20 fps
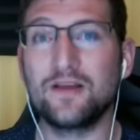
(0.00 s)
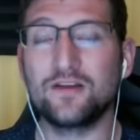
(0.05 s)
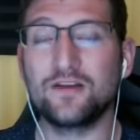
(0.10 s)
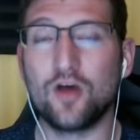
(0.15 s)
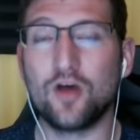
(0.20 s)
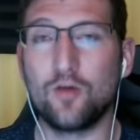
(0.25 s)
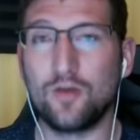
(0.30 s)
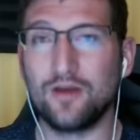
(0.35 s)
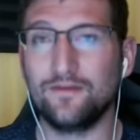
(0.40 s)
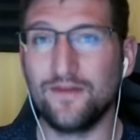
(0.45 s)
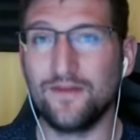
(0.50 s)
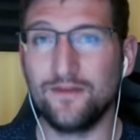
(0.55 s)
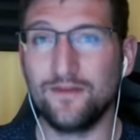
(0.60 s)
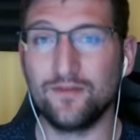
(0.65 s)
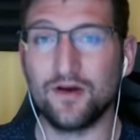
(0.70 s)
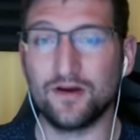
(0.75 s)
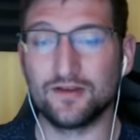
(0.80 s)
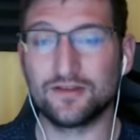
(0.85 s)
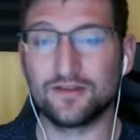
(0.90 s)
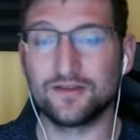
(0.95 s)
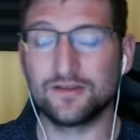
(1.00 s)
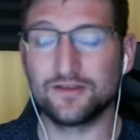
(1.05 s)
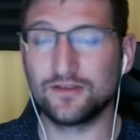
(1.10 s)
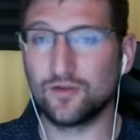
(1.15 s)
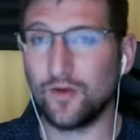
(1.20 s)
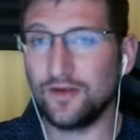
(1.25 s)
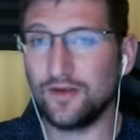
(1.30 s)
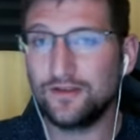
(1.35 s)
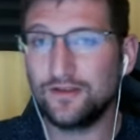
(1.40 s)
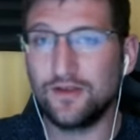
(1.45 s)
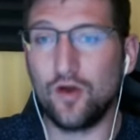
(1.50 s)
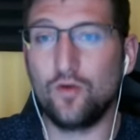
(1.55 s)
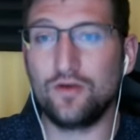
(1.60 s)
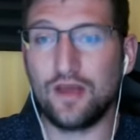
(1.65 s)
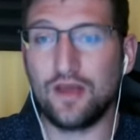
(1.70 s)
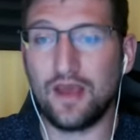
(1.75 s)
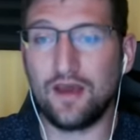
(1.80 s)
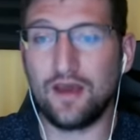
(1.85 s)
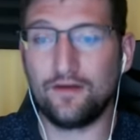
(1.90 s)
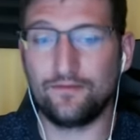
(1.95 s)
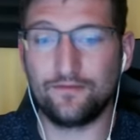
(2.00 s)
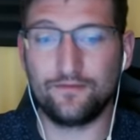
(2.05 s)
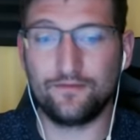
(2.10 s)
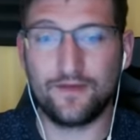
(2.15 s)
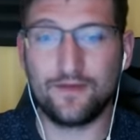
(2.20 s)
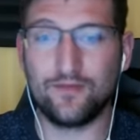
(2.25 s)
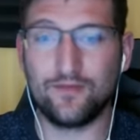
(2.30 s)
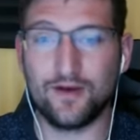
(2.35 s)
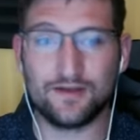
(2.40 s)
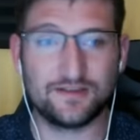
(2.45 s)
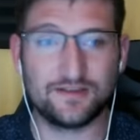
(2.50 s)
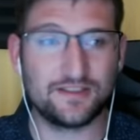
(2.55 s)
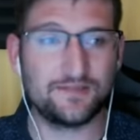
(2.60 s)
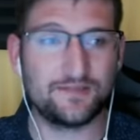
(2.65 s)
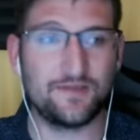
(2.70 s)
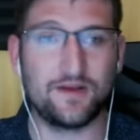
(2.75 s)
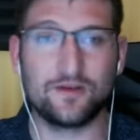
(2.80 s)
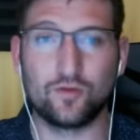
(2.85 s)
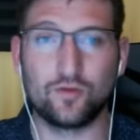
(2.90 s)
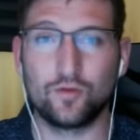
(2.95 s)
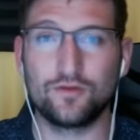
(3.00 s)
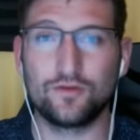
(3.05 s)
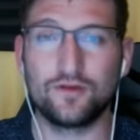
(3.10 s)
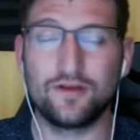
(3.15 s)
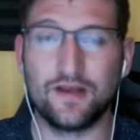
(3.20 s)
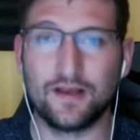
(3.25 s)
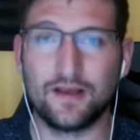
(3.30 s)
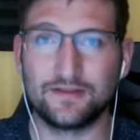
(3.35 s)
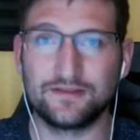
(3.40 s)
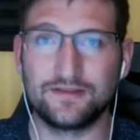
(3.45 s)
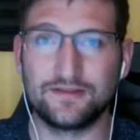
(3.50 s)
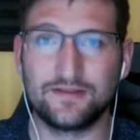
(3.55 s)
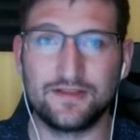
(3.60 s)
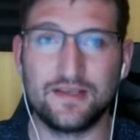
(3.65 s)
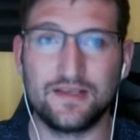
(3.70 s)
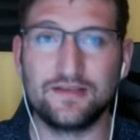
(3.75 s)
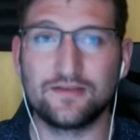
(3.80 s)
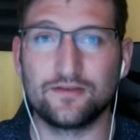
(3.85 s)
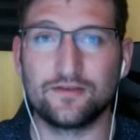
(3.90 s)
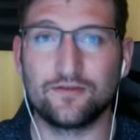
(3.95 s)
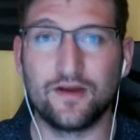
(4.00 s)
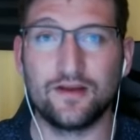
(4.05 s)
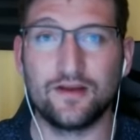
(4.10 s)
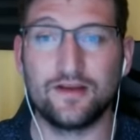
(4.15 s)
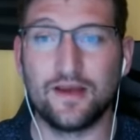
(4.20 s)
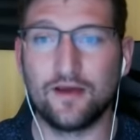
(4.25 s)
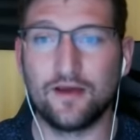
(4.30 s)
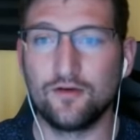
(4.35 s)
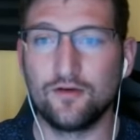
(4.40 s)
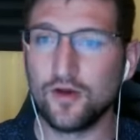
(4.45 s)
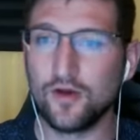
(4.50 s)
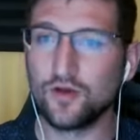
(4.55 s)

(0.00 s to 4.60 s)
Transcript: all my V-Bucks. So I don't have V-Bucks to spend toward the next season right now.